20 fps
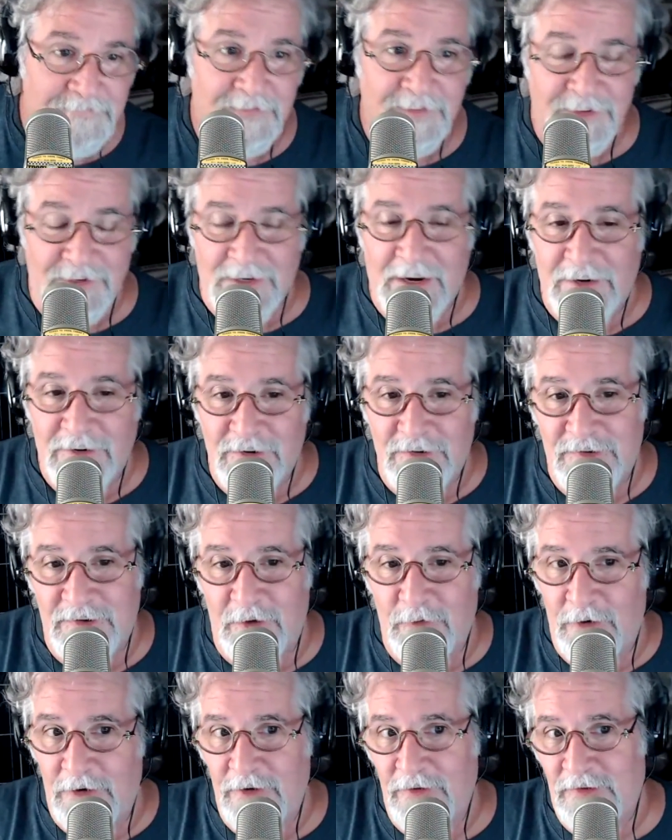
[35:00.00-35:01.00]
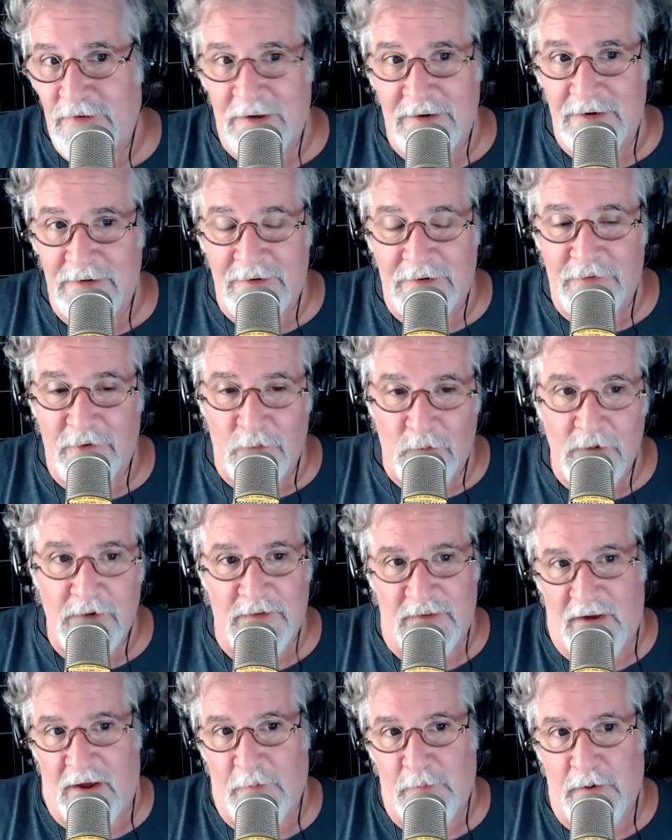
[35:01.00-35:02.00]
Did I just say what you said in different
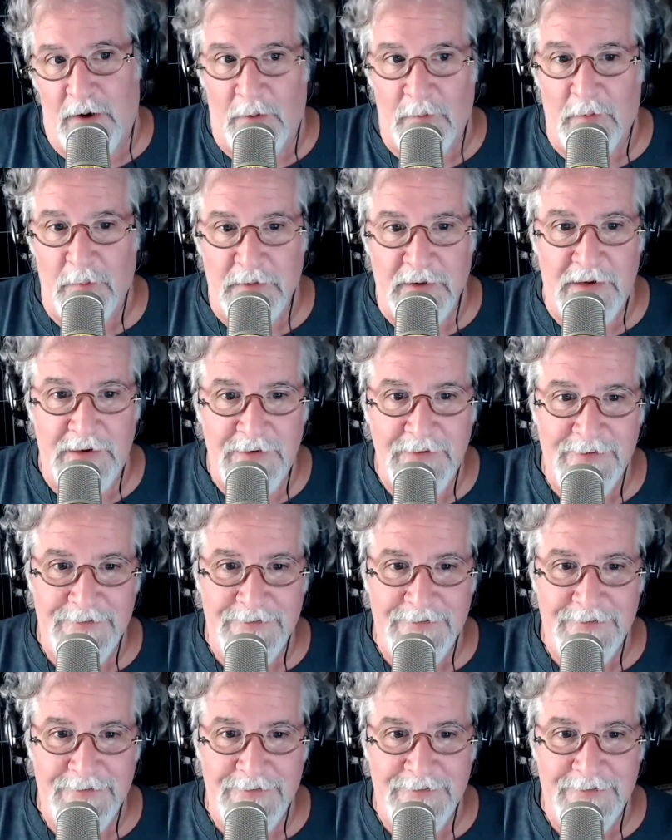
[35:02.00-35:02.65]
words? Yeah, probably.